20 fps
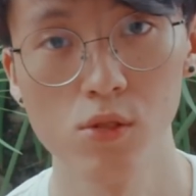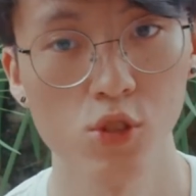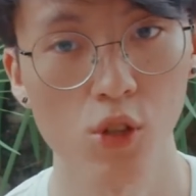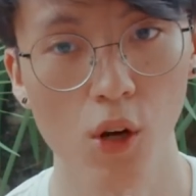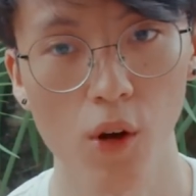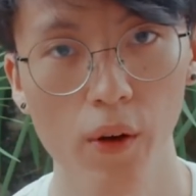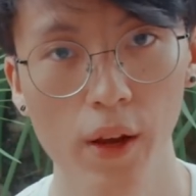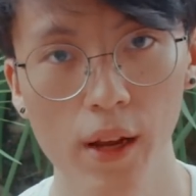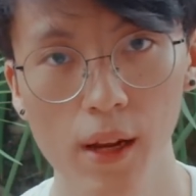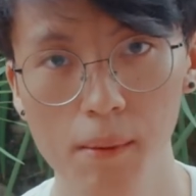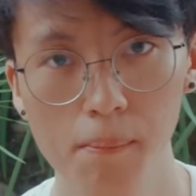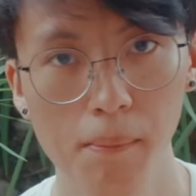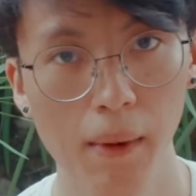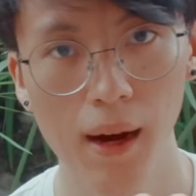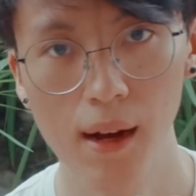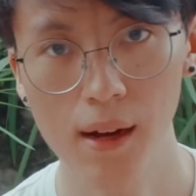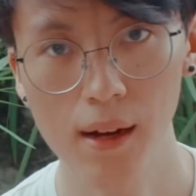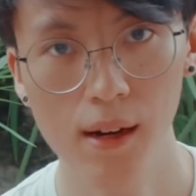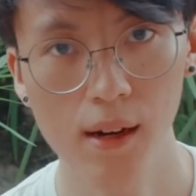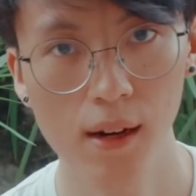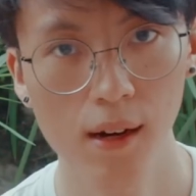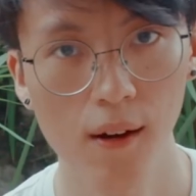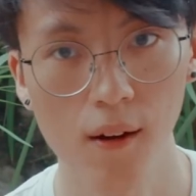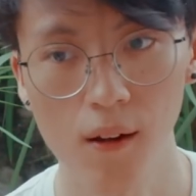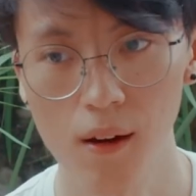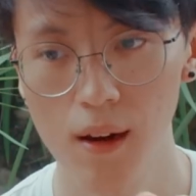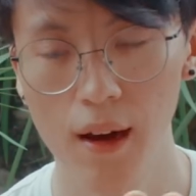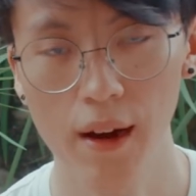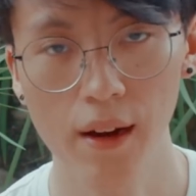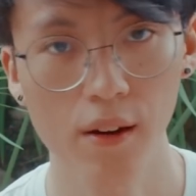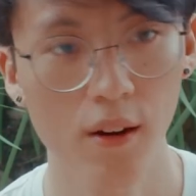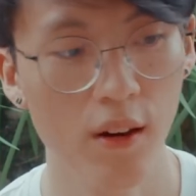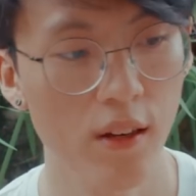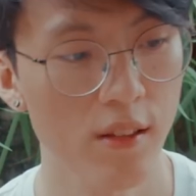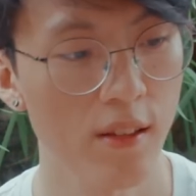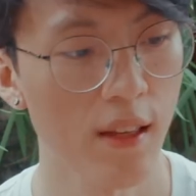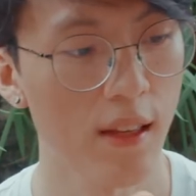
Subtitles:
drawing manga or line art